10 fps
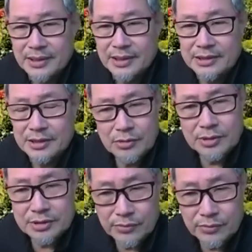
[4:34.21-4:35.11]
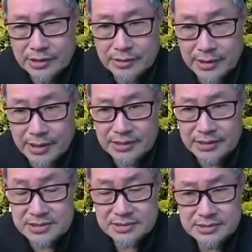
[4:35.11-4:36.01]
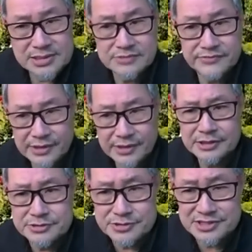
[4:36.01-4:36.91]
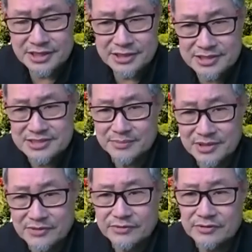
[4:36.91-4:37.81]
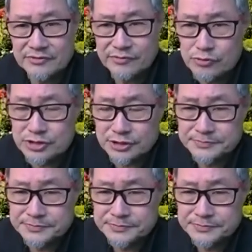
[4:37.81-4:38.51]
And I looked at the way they ran this and this is very interesting. This is something for the future.